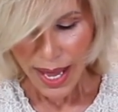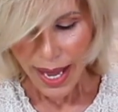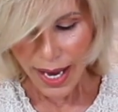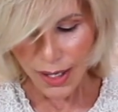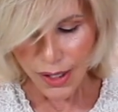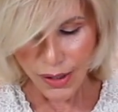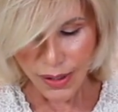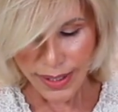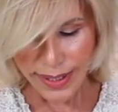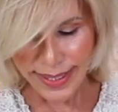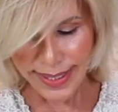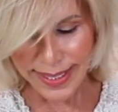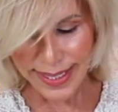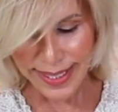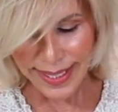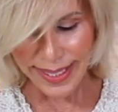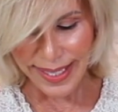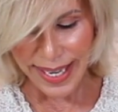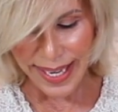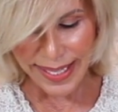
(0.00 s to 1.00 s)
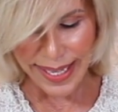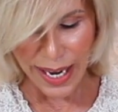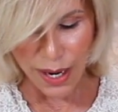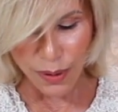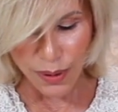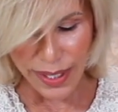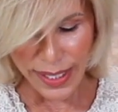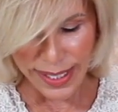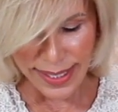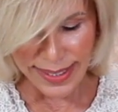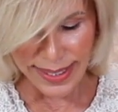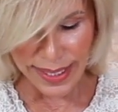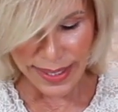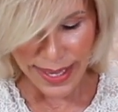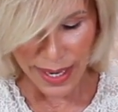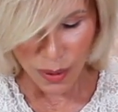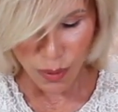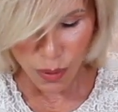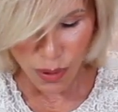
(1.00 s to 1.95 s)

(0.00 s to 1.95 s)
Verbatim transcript: And you can see again how easy that